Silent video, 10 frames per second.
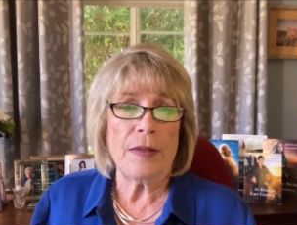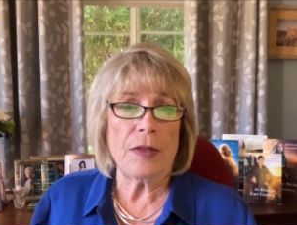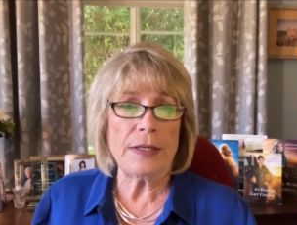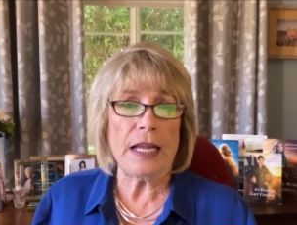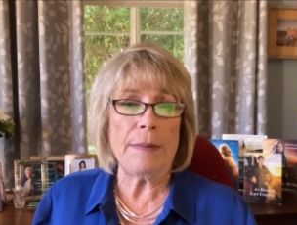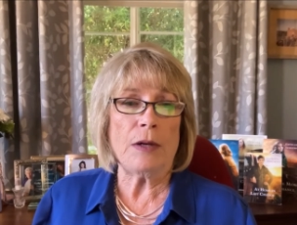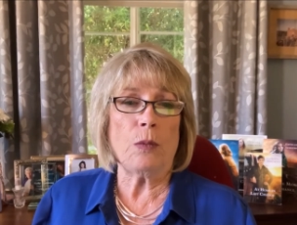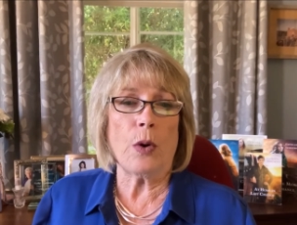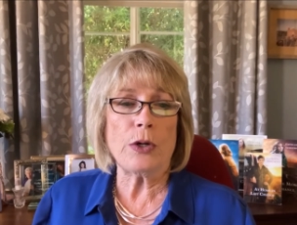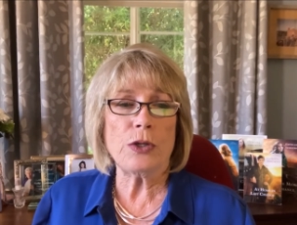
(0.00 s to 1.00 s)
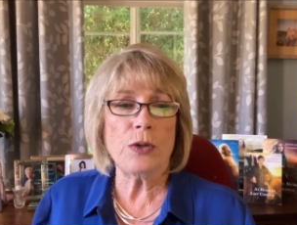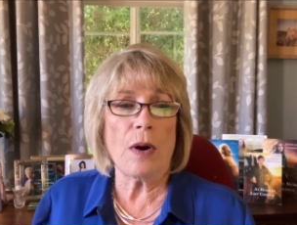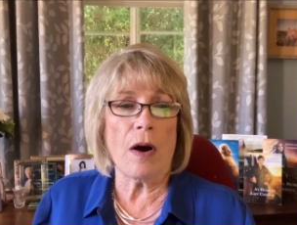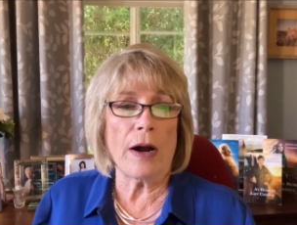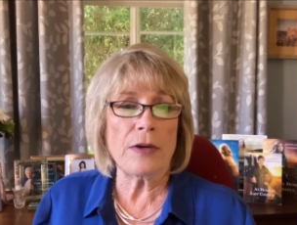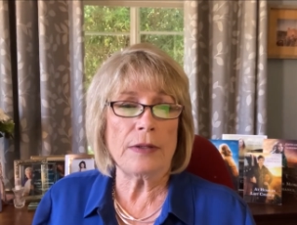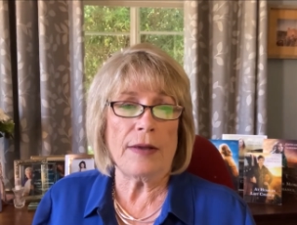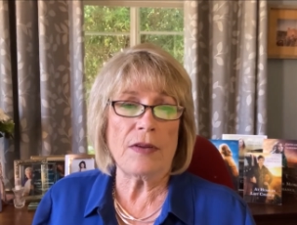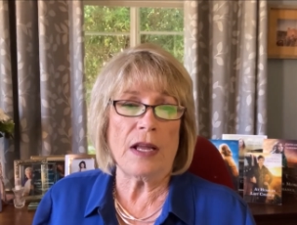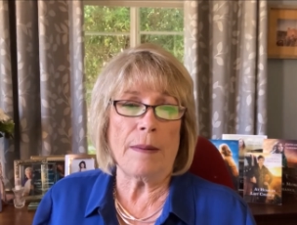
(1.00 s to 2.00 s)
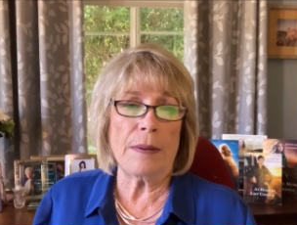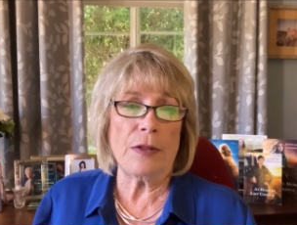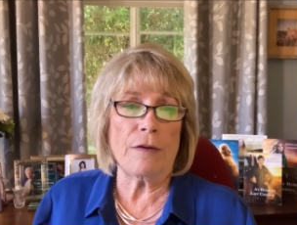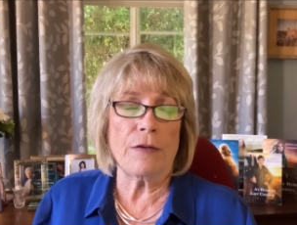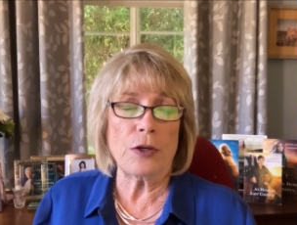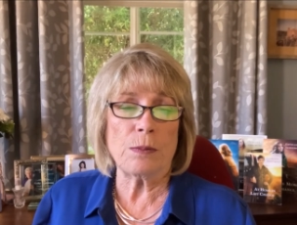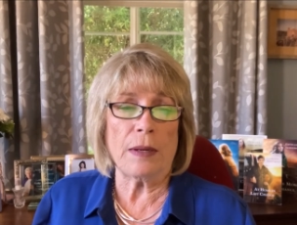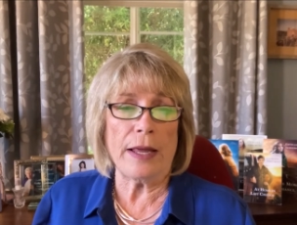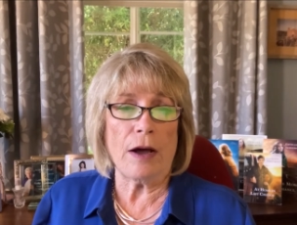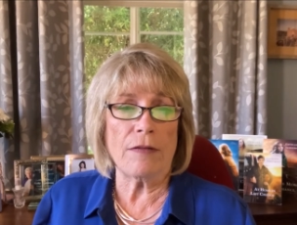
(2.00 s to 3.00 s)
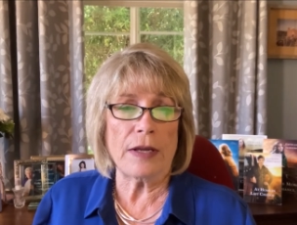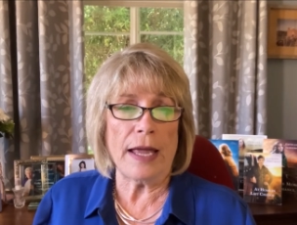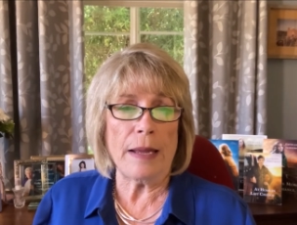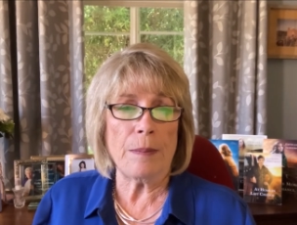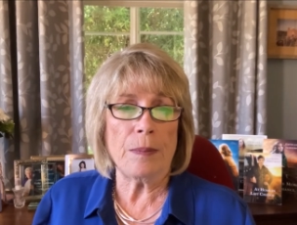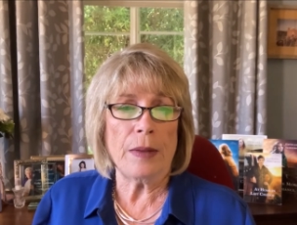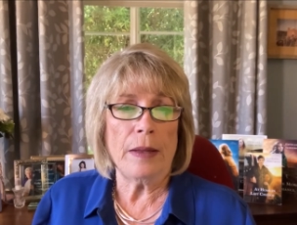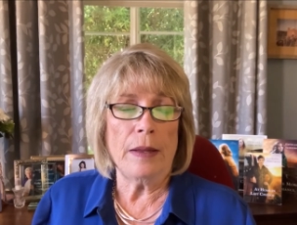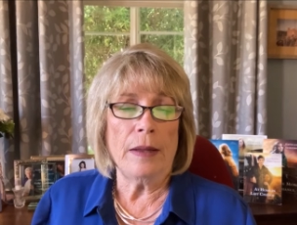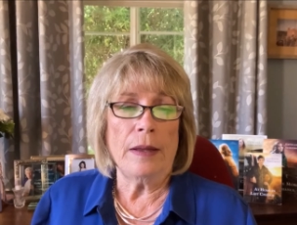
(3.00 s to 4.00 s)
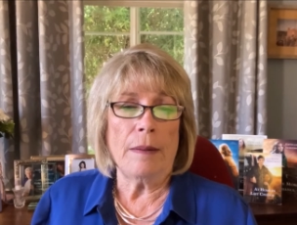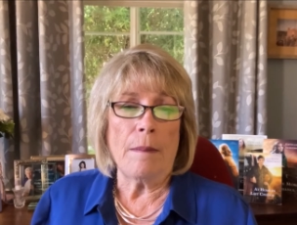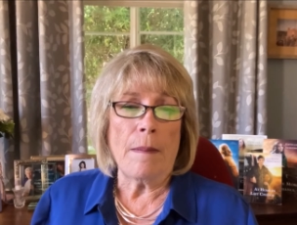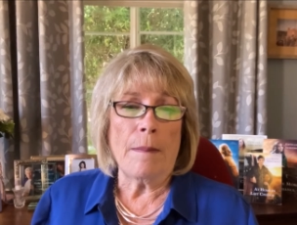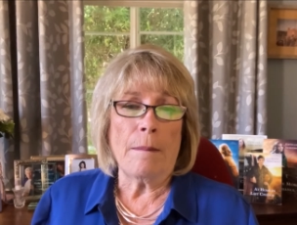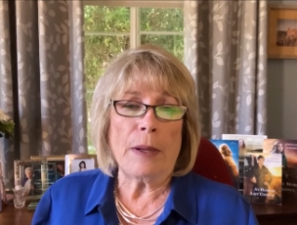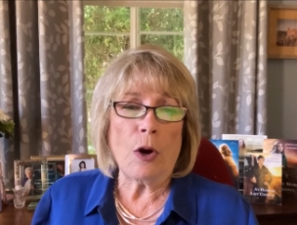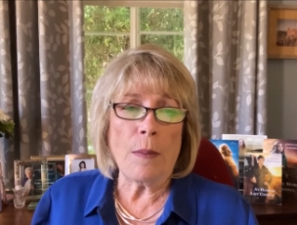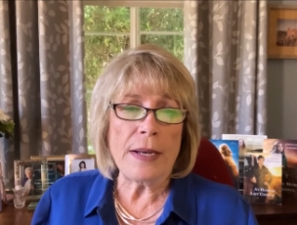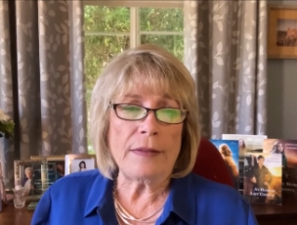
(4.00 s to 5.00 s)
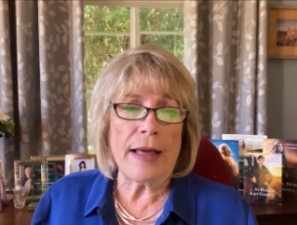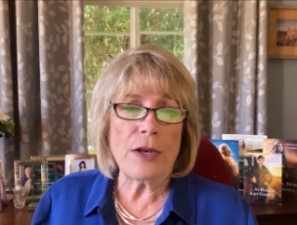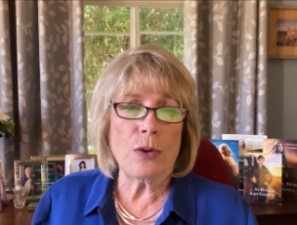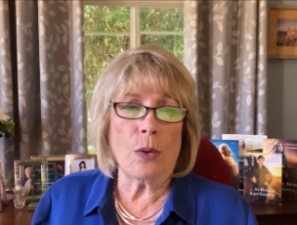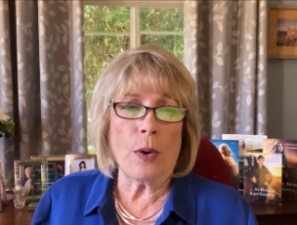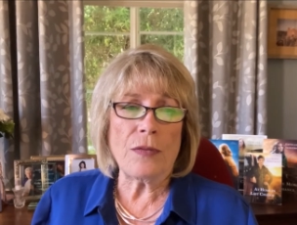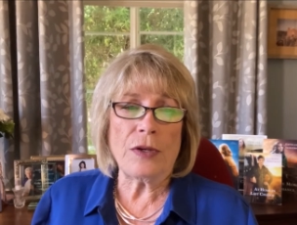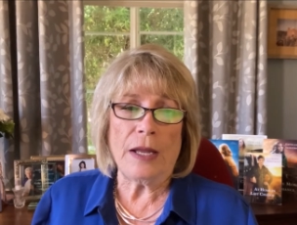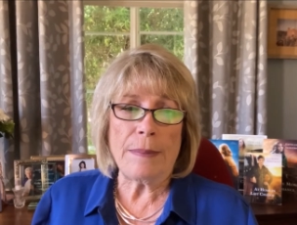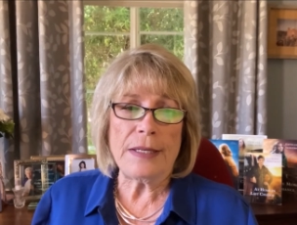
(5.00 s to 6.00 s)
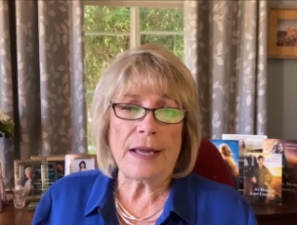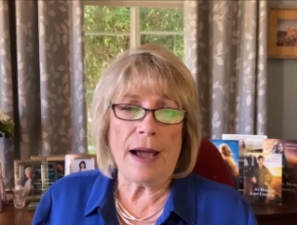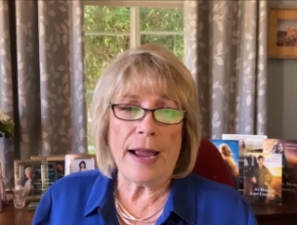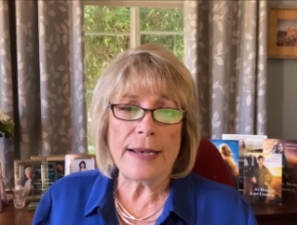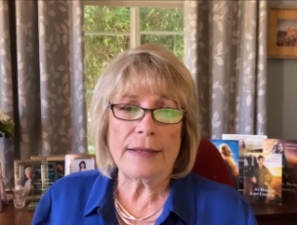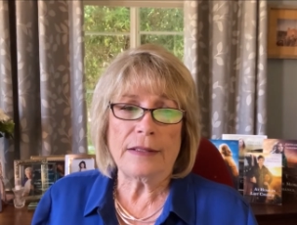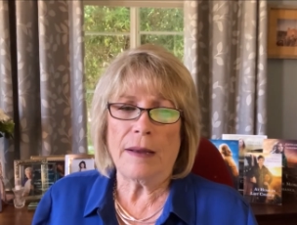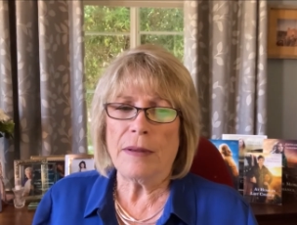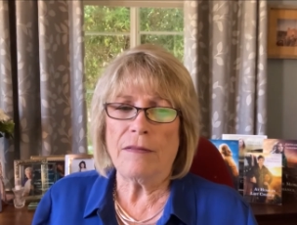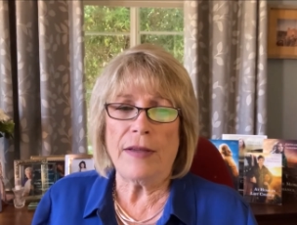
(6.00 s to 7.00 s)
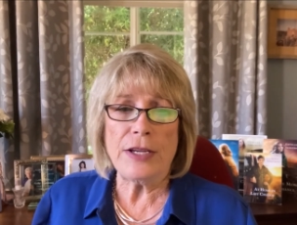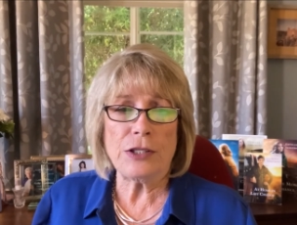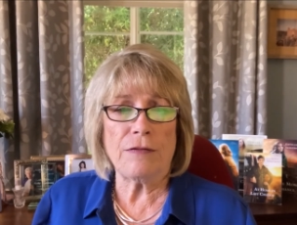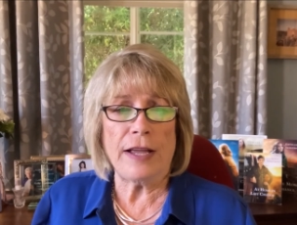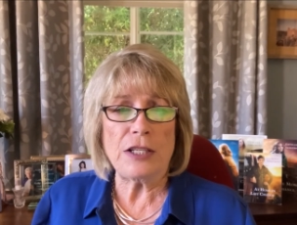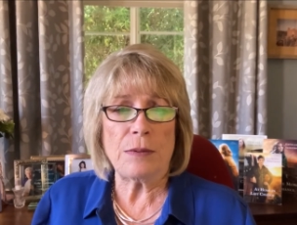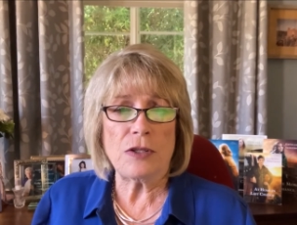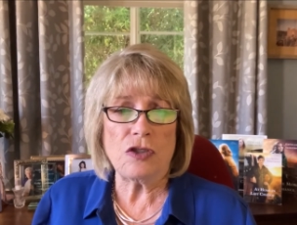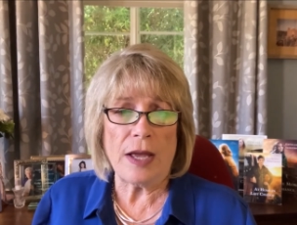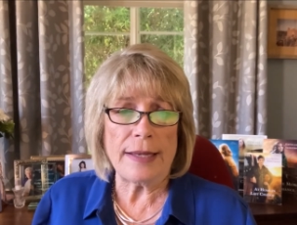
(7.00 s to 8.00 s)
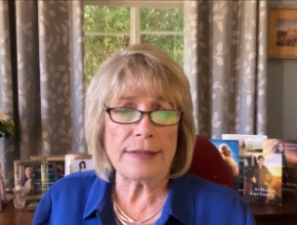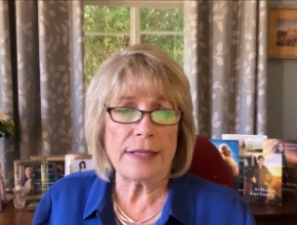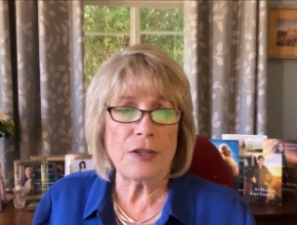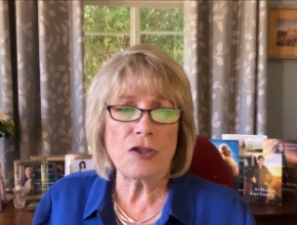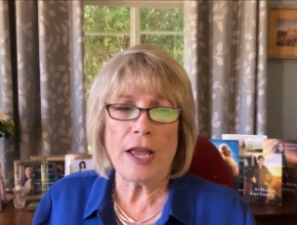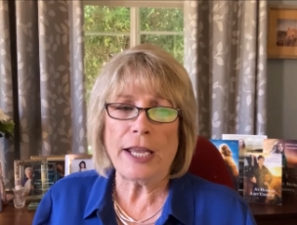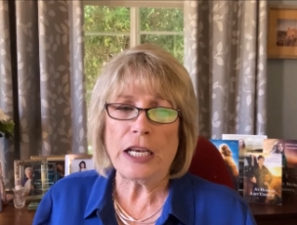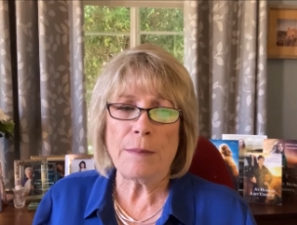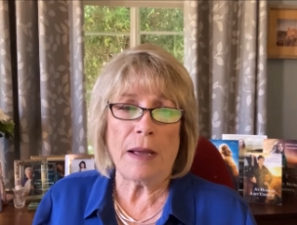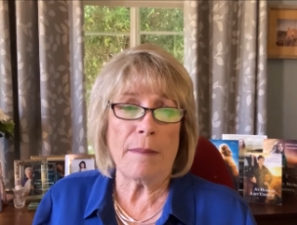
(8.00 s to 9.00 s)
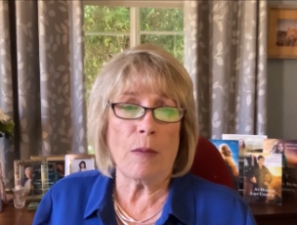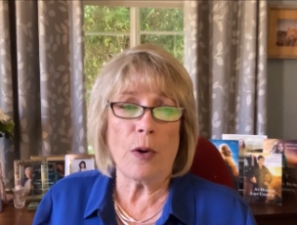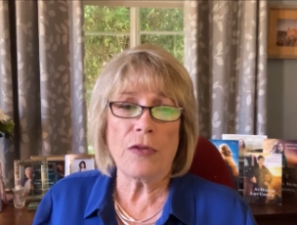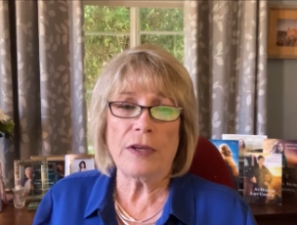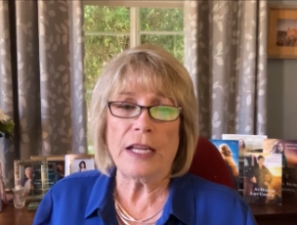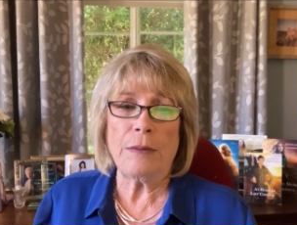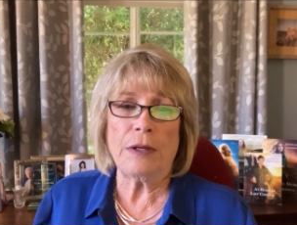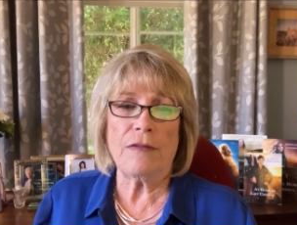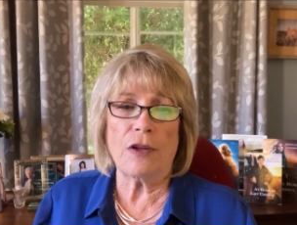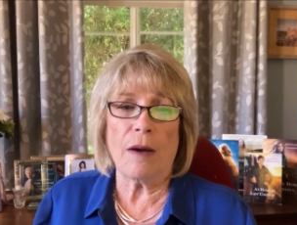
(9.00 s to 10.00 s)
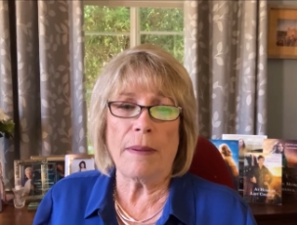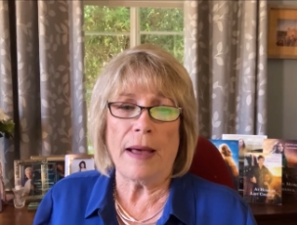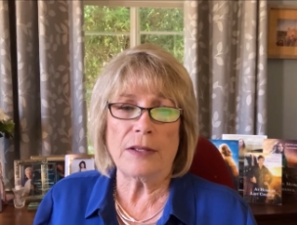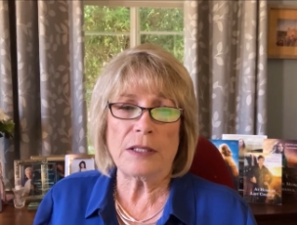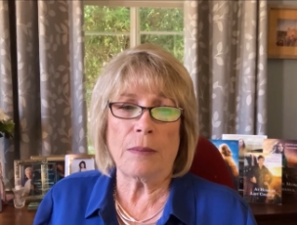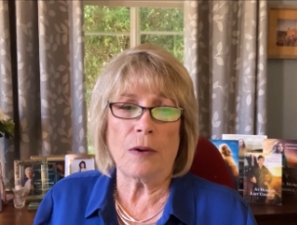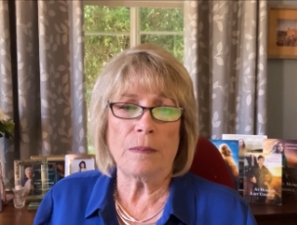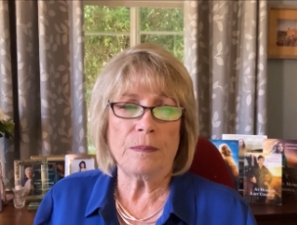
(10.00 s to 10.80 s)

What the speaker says: The team had worked too hard to give it up in their first playoff game. But opening that door at the Dip and Dine and coming face to face with Jess had shaken him up more than he would have thought possible.